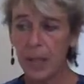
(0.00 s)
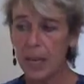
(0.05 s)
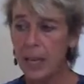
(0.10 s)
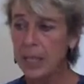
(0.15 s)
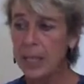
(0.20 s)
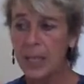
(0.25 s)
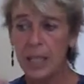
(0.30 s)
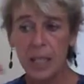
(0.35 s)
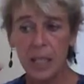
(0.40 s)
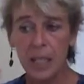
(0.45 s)

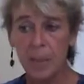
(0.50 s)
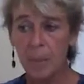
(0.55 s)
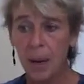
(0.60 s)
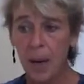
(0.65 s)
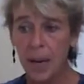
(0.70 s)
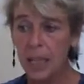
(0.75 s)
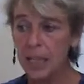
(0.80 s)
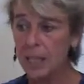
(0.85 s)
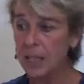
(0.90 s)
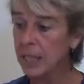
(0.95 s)
it is in the
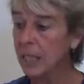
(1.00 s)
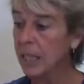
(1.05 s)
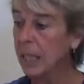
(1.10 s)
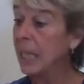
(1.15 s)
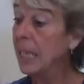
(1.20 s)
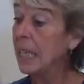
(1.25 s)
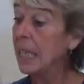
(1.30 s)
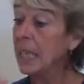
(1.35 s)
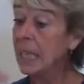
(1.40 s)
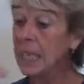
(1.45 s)
mind,
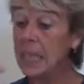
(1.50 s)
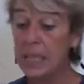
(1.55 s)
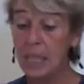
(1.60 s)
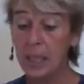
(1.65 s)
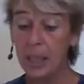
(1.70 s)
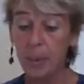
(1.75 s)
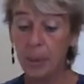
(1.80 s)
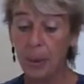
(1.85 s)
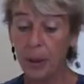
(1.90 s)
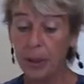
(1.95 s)
it is
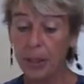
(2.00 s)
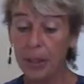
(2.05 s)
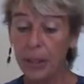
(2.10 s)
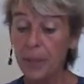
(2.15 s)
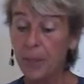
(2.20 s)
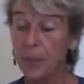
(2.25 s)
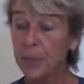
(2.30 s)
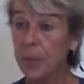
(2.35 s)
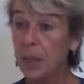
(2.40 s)
in the body,